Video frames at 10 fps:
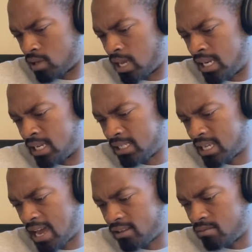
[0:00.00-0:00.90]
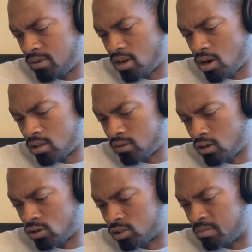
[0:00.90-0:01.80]
It doesn't have to be all of
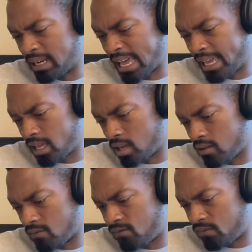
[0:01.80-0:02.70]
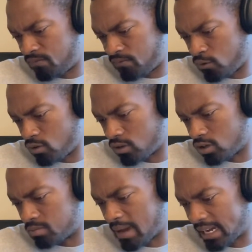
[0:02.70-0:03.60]
those, but like few of
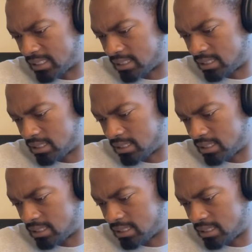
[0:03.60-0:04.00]
those boxes."